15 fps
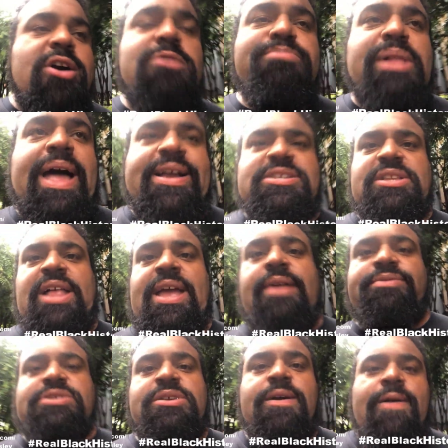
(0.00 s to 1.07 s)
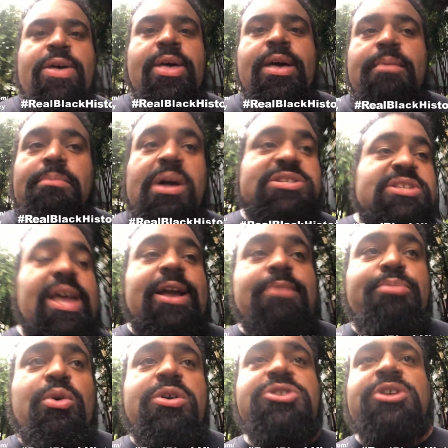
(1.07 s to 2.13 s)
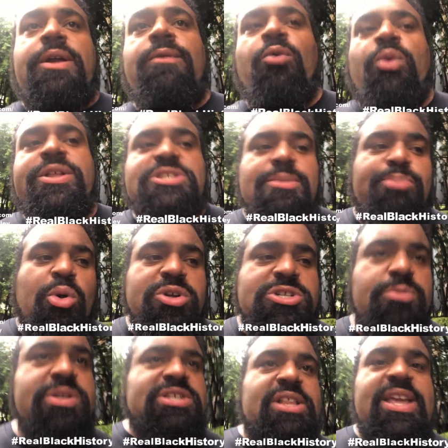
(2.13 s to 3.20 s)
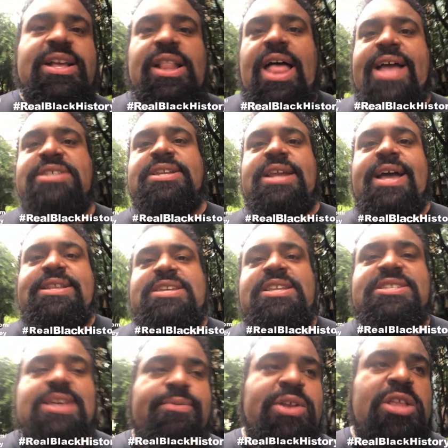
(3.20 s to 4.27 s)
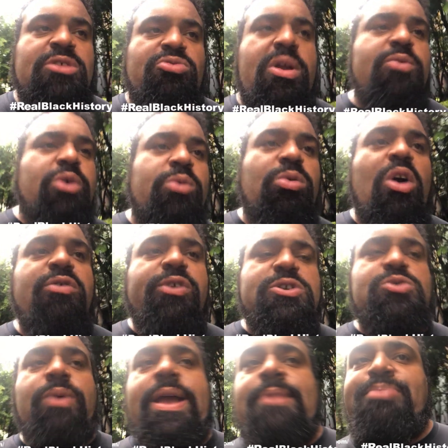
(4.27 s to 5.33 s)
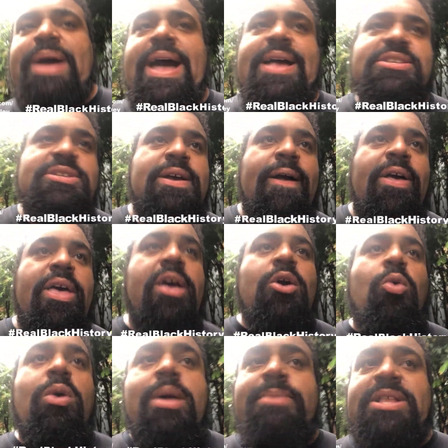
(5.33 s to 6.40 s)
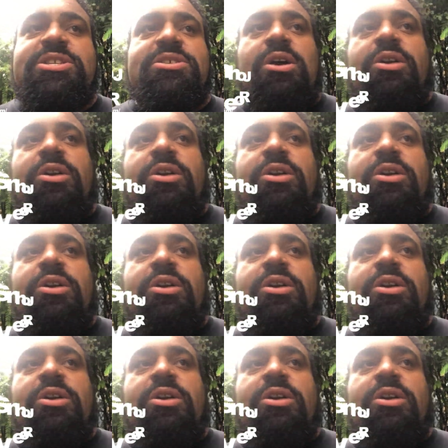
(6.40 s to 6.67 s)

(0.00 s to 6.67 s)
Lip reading: my own black slaves. Much like abortion. Once abortion was legalized in 1973, when Roe versus Wade passed, women